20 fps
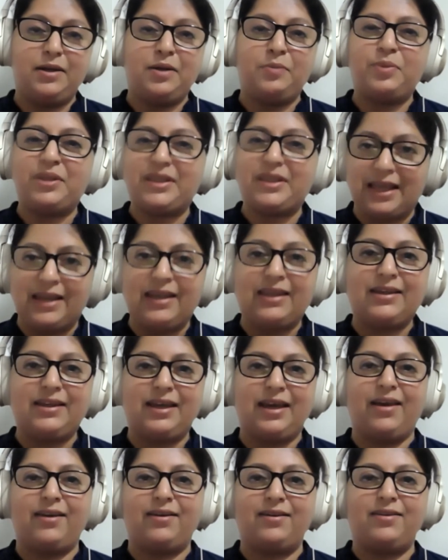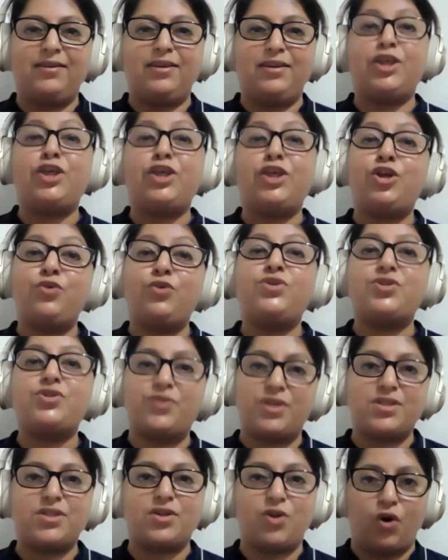But then again, the huge
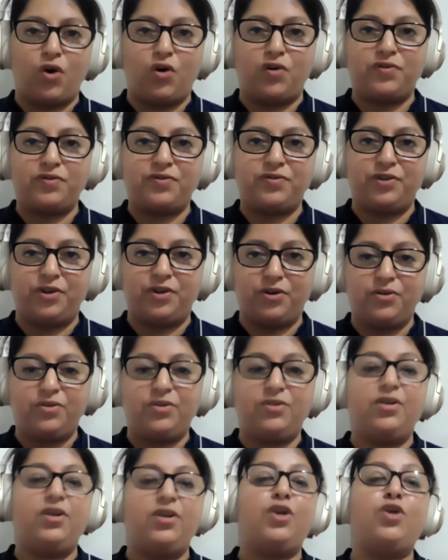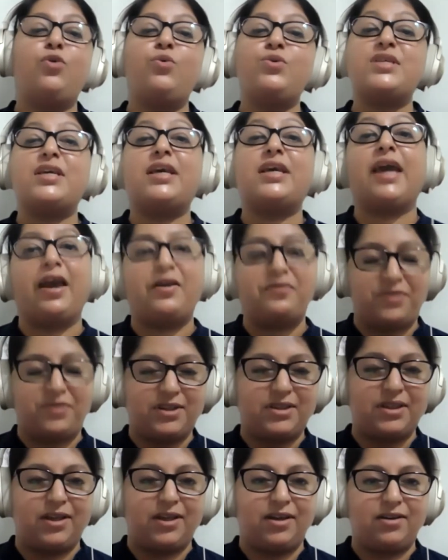risk of, losing
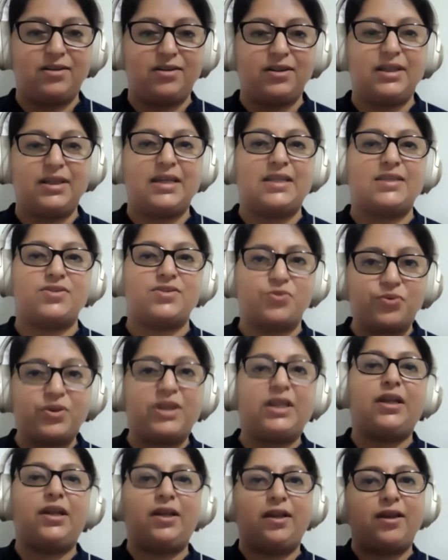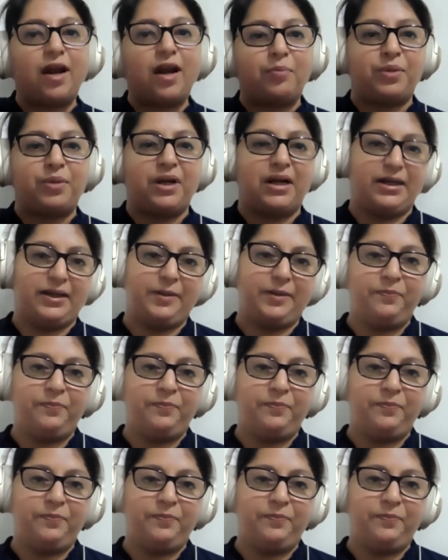everything is really up high.